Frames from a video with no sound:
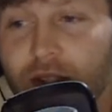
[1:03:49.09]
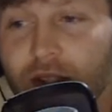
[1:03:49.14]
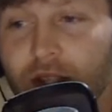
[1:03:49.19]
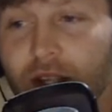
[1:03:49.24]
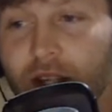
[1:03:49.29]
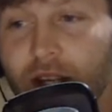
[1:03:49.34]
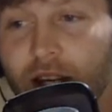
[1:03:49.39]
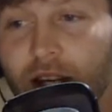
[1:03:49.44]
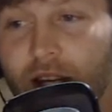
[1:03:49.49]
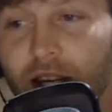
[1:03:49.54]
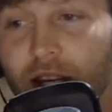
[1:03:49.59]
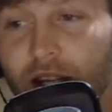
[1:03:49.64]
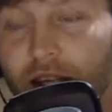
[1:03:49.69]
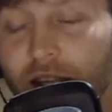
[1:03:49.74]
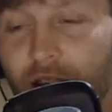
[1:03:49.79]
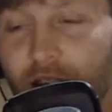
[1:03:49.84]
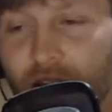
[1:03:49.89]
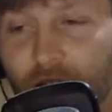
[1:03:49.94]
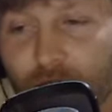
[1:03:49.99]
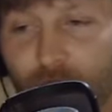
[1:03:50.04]

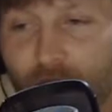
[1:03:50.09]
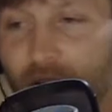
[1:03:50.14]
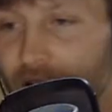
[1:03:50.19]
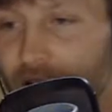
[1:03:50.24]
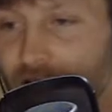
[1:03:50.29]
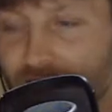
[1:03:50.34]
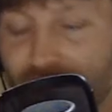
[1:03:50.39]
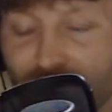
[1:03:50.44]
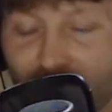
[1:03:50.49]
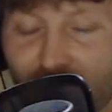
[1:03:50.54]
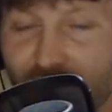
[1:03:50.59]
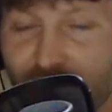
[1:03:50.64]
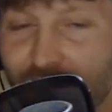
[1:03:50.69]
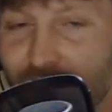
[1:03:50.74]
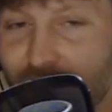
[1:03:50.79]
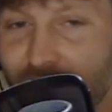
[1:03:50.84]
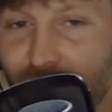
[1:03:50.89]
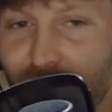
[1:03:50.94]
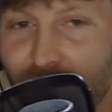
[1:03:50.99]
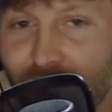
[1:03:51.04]
KHY, sorry that you're
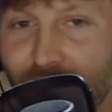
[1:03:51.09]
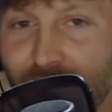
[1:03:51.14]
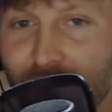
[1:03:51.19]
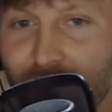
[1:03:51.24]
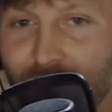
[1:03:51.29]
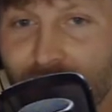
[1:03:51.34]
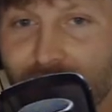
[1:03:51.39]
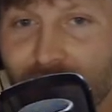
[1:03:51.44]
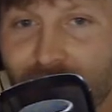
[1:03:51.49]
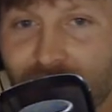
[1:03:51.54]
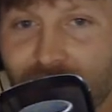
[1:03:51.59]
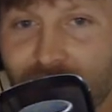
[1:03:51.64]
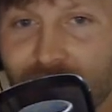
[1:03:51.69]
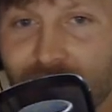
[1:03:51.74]
late, man.